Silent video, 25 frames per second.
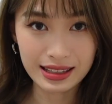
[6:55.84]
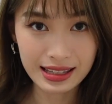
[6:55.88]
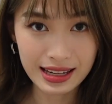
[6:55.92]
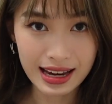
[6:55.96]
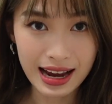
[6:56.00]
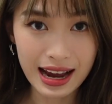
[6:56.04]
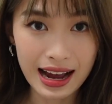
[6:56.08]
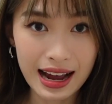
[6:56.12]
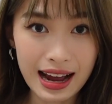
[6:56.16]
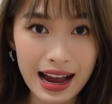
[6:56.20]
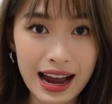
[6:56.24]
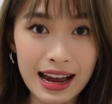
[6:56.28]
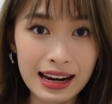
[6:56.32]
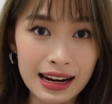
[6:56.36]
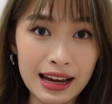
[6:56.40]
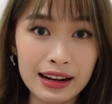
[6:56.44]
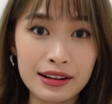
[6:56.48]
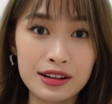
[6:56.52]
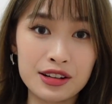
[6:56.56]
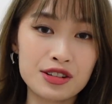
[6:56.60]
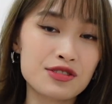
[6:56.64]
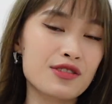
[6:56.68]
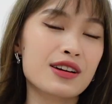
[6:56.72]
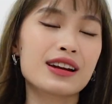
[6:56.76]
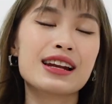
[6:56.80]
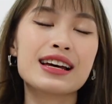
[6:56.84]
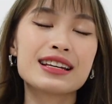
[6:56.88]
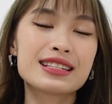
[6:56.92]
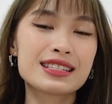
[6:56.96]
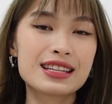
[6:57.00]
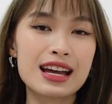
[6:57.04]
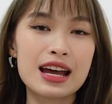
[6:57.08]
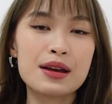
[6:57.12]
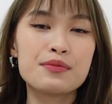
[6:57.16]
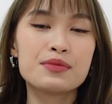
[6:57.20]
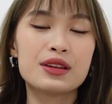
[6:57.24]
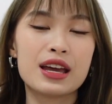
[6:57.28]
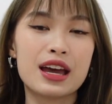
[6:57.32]
their eyeliners, right? Last
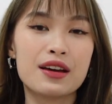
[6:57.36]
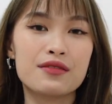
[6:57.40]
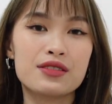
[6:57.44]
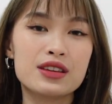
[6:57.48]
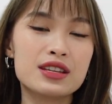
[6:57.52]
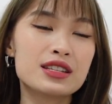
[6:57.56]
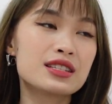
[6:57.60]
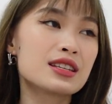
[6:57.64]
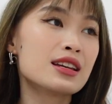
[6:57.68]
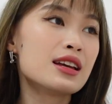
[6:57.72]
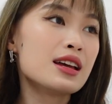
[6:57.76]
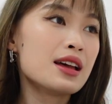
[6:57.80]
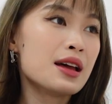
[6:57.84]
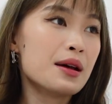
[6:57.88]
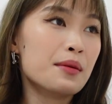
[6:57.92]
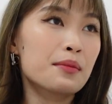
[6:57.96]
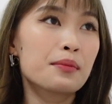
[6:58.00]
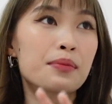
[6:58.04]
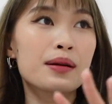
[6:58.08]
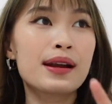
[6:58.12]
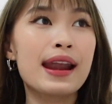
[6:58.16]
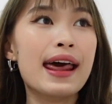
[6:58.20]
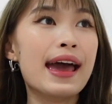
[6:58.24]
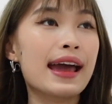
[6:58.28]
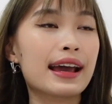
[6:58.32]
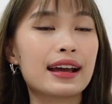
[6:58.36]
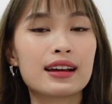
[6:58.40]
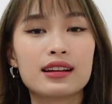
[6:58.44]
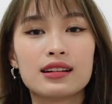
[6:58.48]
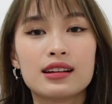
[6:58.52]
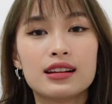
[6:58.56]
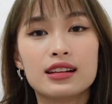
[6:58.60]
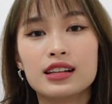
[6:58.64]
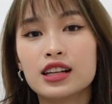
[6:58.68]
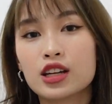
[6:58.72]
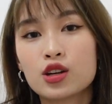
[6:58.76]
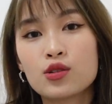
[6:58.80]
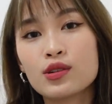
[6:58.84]
time they have this black
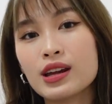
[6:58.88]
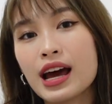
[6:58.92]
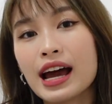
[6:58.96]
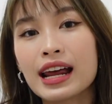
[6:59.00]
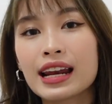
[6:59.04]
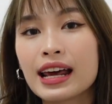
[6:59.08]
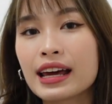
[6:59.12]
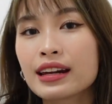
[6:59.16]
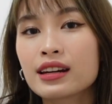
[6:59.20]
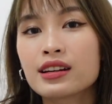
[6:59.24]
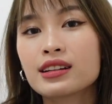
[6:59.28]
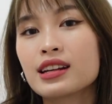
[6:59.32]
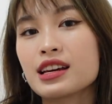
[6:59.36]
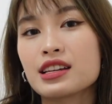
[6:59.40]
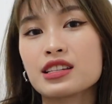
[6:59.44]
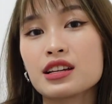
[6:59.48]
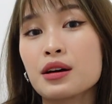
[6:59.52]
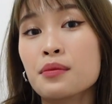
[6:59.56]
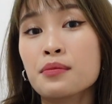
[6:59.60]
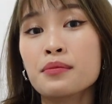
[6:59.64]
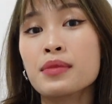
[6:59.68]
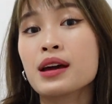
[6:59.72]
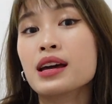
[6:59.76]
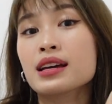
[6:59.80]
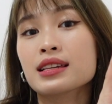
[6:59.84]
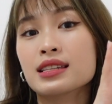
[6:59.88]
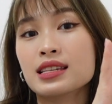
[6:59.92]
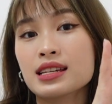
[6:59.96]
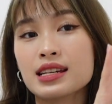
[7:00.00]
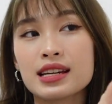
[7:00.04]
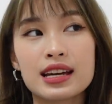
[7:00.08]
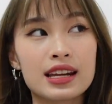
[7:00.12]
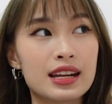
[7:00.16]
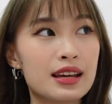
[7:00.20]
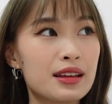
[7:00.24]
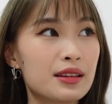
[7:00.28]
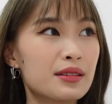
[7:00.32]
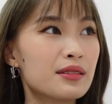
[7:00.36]
liquid eyeliner that's amazing,
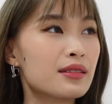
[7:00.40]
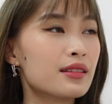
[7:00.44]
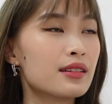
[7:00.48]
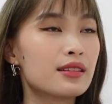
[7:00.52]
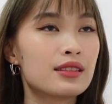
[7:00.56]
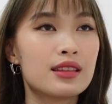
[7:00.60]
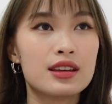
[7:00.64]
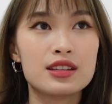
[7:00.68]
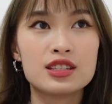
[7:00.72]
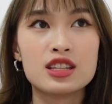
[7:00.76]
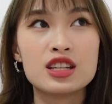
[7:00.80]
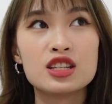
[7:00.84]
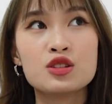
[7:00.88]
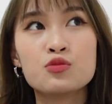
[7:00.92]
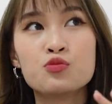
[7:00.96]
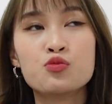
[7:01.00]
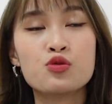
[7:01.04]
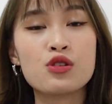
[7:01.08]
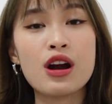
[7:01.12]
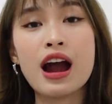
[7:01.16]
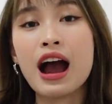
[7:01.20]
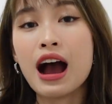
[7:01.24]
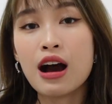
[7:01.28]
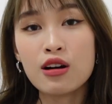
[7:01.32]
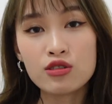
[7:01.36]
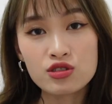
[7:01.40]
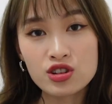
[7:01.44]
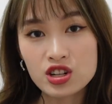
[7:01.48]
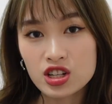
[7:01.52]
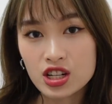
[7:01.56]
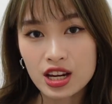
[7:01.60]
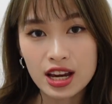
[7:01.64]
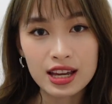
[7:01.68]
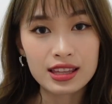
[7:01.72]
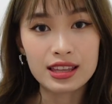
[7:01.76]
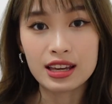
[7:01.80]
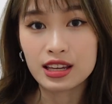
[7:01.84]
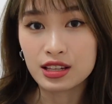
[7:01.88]
and then there's this brown
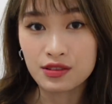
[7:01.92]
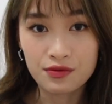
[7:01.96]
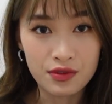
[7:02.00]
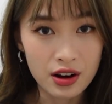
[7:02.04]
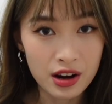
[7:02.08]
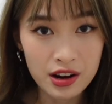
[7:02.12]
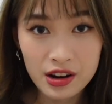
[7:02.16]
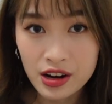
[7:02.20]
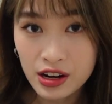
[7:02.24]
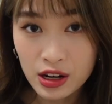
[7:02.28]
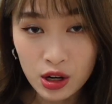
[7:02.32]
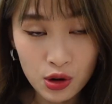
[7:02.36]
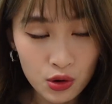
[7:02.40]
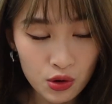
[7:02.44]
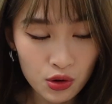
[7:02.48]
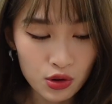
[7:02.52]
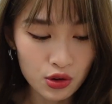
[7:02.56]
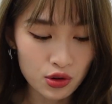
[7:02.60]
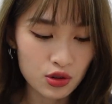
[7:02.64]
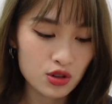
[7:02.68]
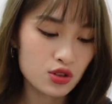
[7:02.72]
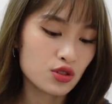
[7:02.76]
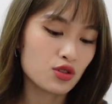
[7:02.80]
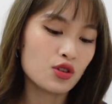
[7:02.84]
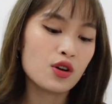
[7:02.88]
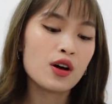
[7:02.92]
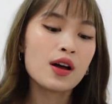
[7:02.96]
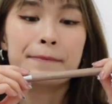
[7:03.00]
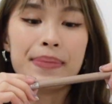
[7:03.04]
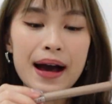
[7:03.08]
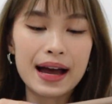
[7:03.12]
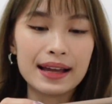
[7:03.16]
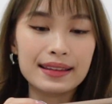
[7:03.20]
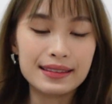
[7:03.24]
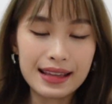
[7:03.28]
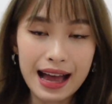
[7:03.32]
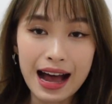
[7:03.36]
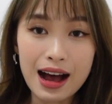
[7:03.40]
shade that's very good also.
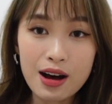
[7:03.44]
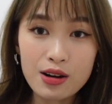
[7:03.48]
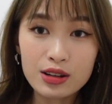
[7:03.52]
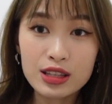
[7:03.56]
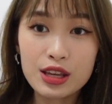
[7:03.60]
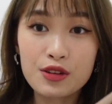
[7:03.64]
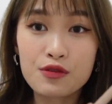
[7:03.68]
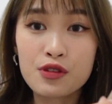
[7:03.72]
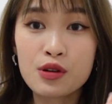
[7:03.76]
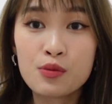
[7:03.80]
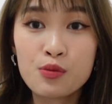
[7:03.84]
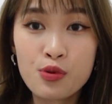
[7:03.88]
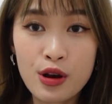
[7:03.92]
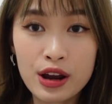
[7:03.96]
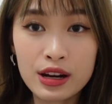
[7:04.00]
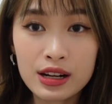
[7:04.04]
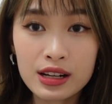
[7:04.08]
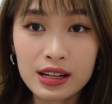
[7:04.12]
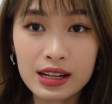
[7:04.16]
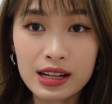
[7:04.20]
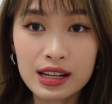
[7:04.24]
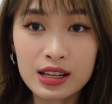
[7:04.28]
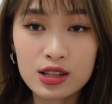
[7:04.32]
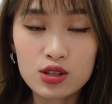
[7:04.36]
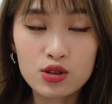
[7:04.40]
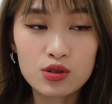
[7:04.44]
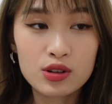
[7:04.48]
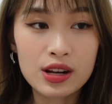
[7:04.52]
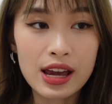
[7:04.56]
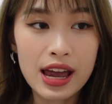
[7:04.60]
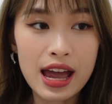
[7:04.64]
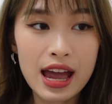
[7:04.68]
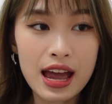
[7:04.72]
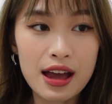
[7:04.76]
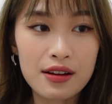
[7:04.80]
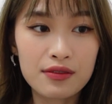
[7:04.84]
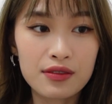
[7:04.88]
But now they rebranded it, so they have